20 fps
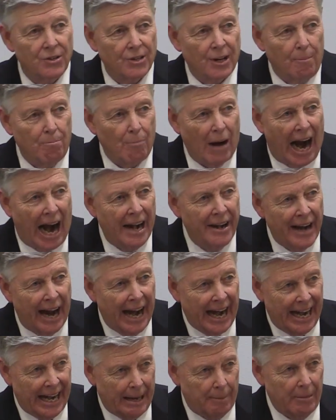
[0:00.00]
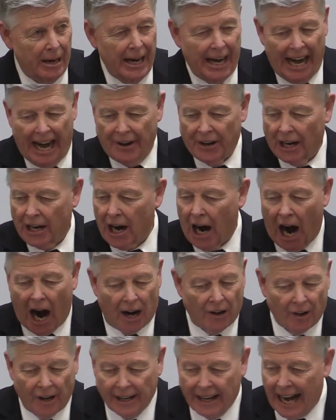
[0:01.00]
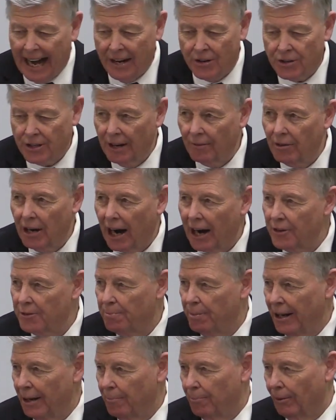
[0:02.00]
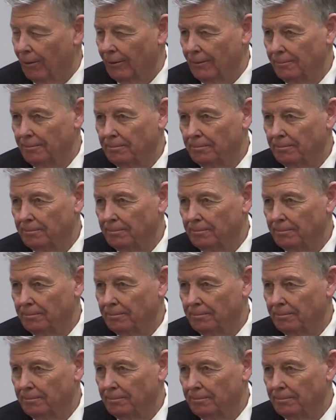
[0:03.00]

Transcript: to my name in the congregation of God's people.